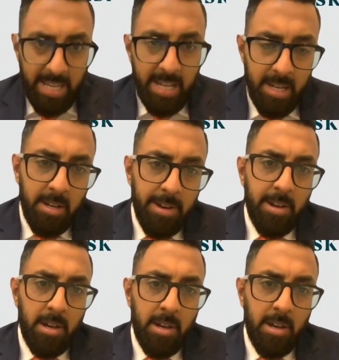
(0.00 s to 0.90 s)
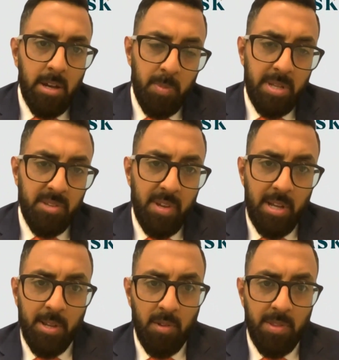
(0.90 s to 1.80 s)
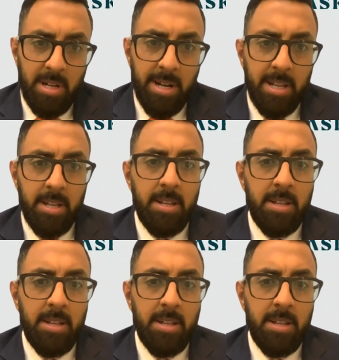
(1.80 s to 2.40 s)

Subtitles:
take specifically on that.